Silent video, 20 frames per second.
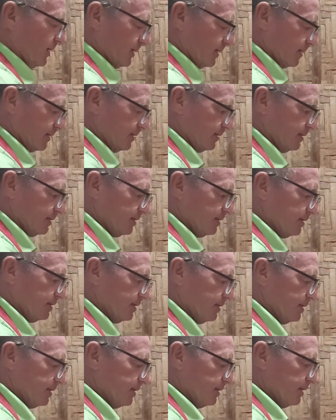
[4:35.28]
it.
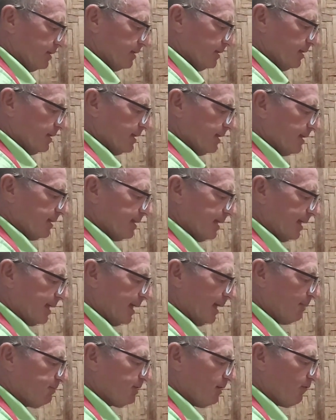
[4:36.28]
That
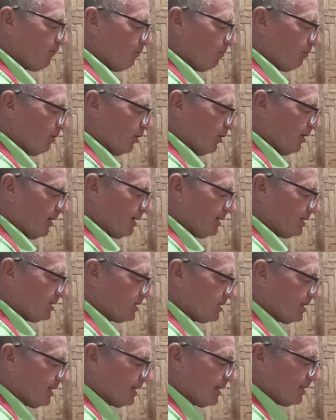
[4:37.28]
keeps it from burning and
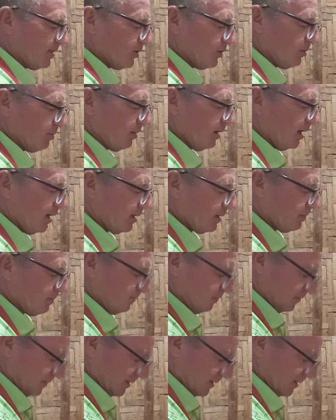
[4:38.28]
sticking to the bottom.